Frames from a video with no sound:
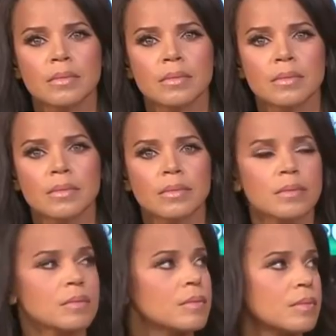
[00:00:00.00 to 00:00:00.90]

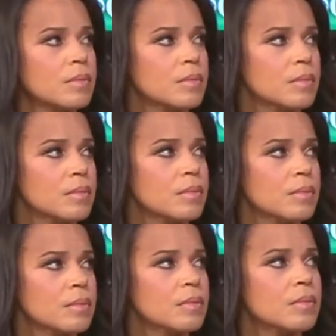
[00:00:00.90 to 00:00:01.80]

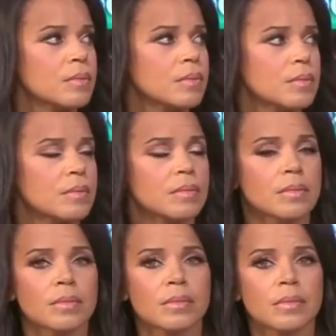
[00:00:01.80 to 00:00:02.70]

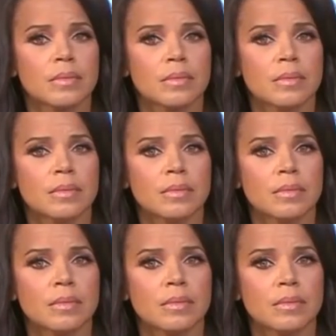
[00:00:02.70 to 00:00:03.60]

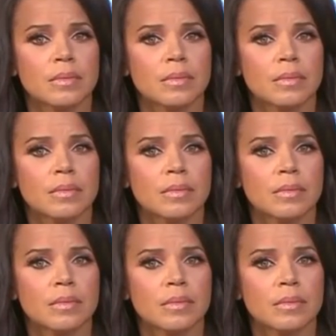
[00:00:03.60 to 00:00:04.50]

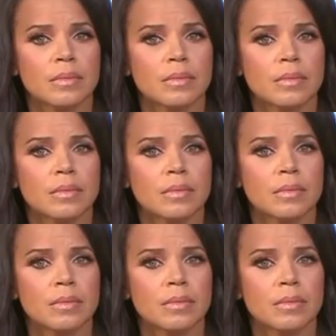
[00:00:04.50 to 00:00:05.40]

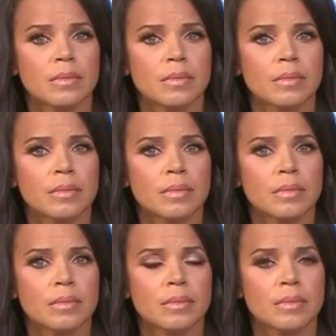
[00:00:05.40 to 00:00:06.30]

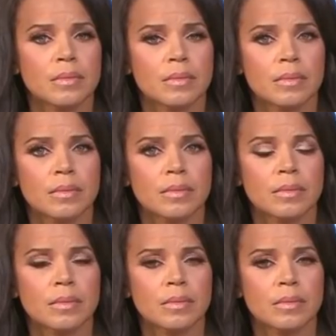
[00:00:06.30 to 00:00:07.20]

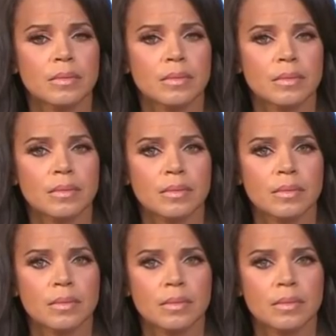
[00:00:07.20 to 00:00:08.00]
The person shown says nothing.